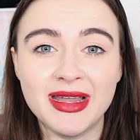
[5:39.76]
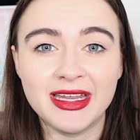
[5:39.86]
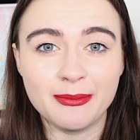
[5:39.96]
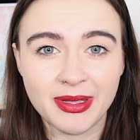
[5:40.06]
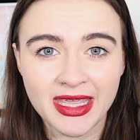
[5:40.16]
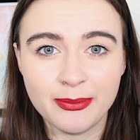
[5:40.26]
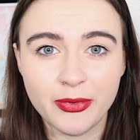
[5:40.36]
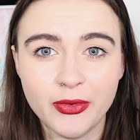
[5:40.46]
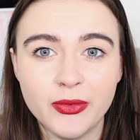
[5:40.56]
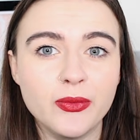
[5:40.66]
million
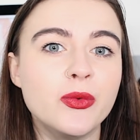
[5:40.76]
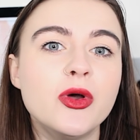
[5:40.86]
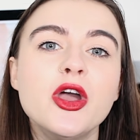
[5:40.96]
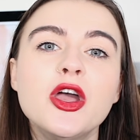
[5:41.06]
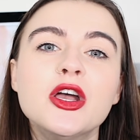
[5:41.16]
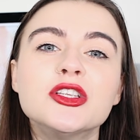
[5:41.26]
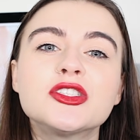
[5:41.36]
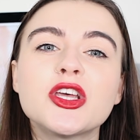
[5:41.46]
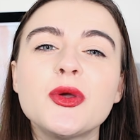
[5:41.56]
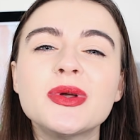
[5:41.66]
people.
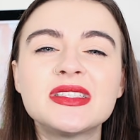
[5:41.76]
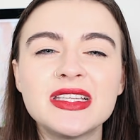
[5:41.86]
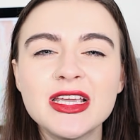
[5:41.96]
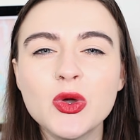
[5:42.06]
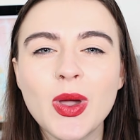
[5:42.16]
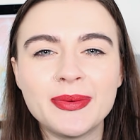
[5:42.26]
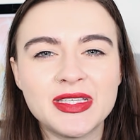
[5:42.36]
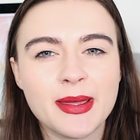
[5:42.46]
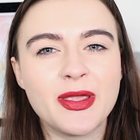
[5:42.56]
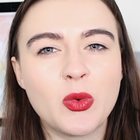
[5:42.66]
So, a single
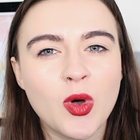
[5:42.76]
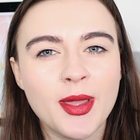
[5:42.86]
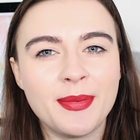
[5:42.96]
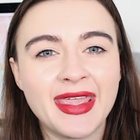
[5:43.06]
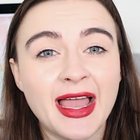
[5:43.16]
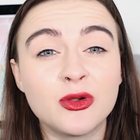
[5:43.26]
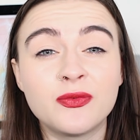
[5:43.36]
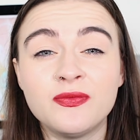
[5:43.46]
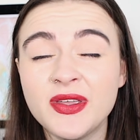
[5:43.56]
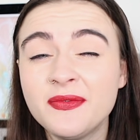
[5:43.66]
epidemic wiping
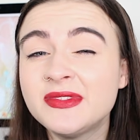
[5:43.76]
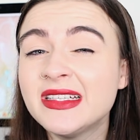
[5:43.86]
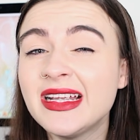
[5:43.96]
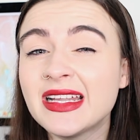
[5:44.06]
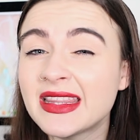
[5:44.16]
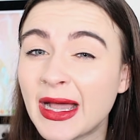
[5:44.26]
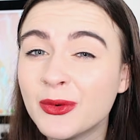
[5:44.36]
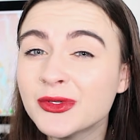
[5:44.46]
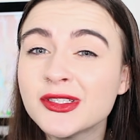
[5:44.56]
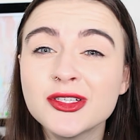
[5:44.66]
out
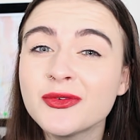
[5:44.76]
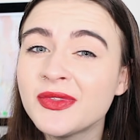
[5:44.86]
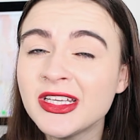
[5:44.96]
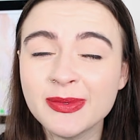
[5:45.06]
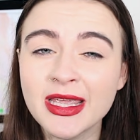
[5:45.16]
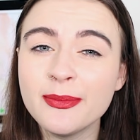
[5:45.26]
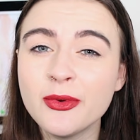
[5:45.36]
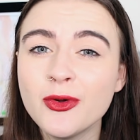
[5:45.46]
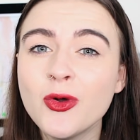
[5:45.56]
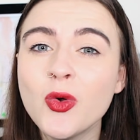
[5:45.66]
15,000 of these
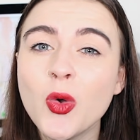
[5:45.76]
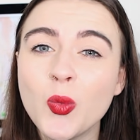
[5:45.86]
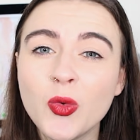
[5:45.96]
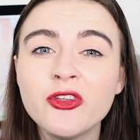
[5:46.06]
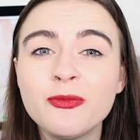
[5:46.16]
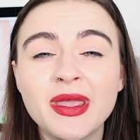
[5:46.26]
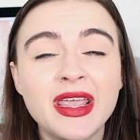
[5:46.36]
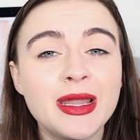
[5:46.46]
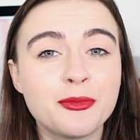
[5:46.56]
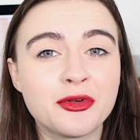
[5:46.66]
people would have
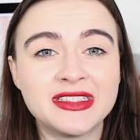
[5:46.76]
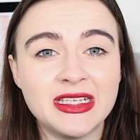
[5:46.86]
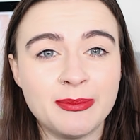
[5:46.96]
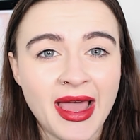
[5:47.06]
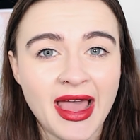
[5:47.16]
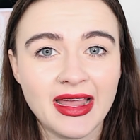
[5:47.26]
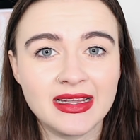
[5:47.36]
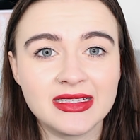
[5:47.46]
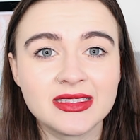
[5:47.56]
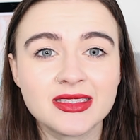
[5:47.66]
been pretty
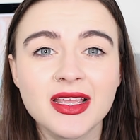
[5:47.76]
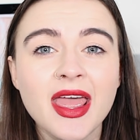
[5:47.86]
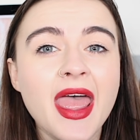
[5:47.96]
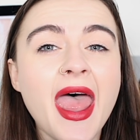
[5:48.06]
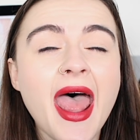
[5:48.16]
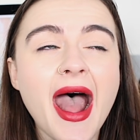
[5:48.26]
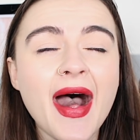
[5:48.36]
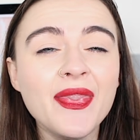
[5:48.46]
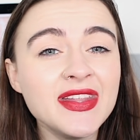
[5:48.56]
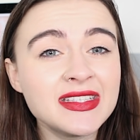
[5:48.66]
bad.
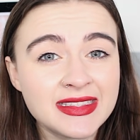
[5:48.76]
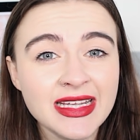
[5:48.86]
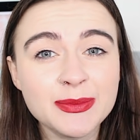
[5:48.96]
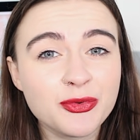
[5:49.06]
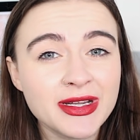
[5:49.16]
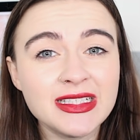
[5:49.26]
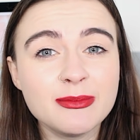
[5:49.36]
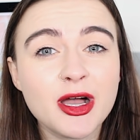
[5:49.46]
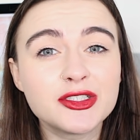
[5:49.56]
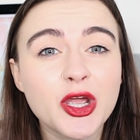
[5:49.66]
And this did pretty
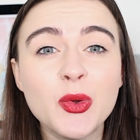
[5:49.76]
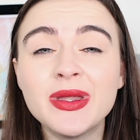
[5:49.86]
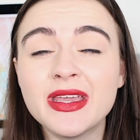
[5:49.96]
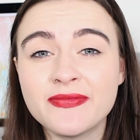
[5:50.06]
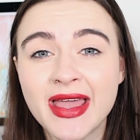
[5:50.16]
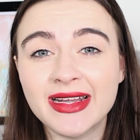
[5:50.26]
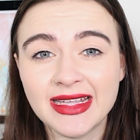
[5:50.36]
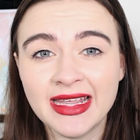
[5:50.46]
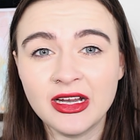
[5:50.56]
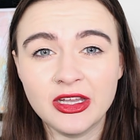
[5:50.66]
much only
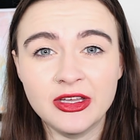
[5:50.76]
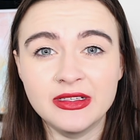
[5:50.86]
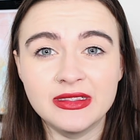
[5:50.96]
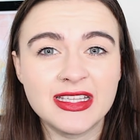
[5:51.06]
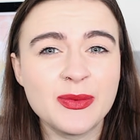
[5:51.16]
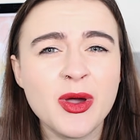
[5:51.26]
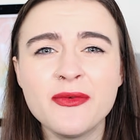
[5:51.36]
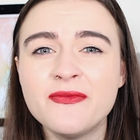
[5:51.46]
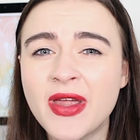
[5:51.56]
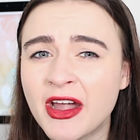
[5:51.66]
affect England. There
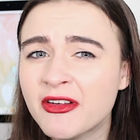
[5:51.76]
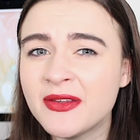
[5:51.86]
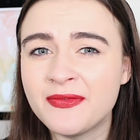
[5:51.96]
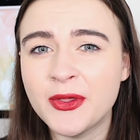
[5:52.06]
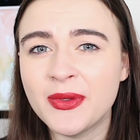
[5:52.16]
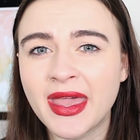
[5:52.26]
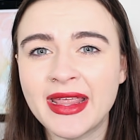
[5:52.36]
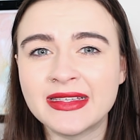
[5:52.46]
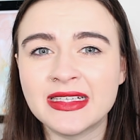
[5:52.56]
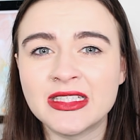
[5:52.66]
were very few
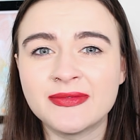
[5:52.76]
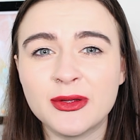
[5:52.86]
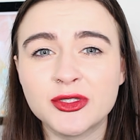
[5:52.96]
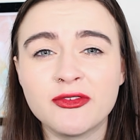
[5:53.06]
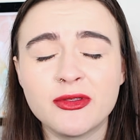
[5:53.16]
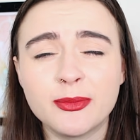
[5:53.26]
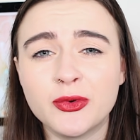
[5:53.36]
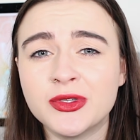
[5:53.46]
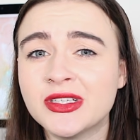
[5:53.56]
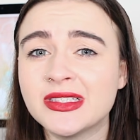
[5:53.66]
cases found over the
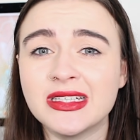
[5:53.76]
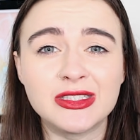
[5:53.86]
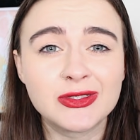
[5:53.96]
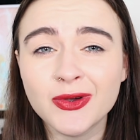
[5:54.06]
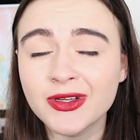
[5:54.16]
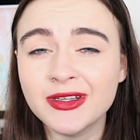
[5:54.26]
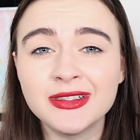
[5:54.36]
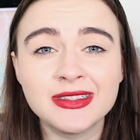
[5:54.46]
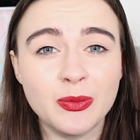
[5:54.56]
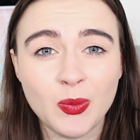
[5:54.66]
borders in
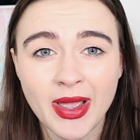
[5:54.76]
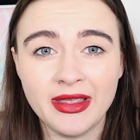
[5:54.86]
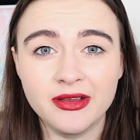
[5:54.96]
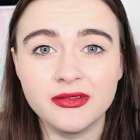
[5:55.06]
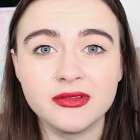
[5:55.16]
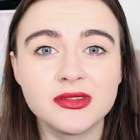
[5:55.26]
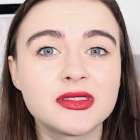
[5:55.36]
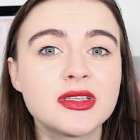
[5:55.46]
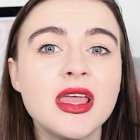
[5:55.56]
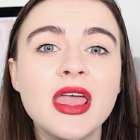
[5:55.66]
Scotland and
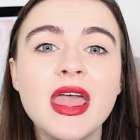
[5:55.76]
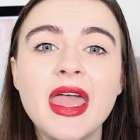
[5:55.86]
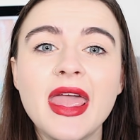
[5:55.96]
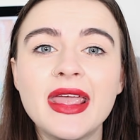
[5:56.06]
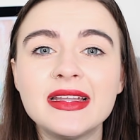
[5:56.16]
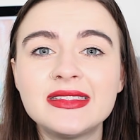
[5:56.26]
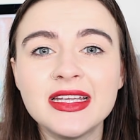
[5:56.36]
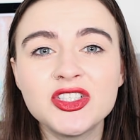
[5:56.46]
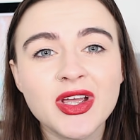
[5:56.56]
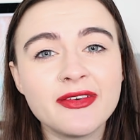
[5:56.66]
Wales. It
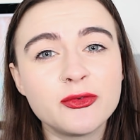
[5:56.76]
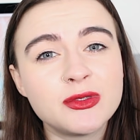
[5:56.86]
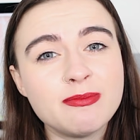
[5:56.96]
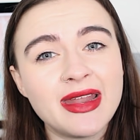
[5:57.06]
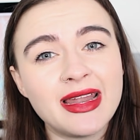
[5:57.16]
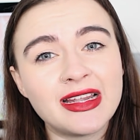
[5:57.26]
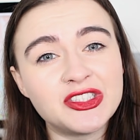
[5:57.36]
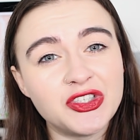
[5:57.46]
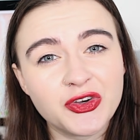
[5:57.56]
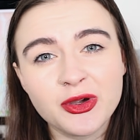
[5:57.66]
did travel to
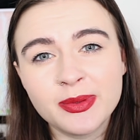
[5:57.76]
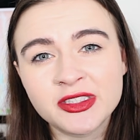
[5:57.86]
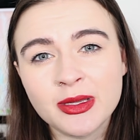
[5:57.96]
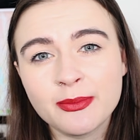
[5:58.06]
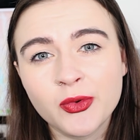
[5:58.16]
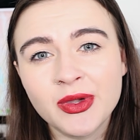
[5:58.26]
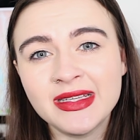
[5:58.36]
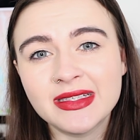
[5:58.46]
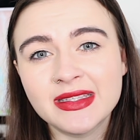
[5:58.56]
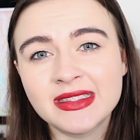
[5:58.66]
mainland Europe at some
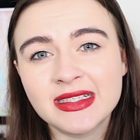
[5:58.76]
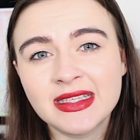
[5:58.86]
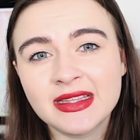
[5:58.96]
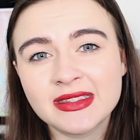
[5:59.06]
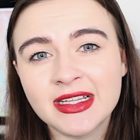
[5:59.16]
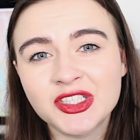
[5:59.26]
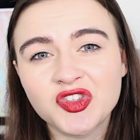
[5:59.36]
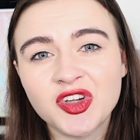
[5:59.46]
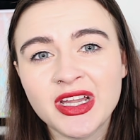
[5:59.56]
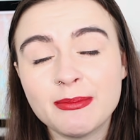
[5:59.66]
point in the 16th
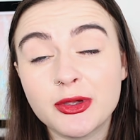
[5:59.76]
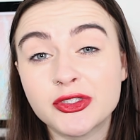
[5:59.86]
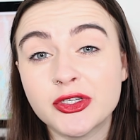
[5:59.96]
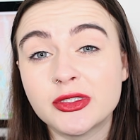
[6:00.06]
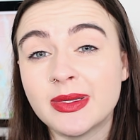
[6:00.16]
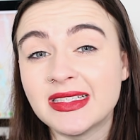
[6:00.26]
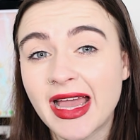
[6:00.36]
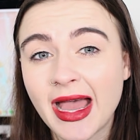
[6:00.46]
century, most notably to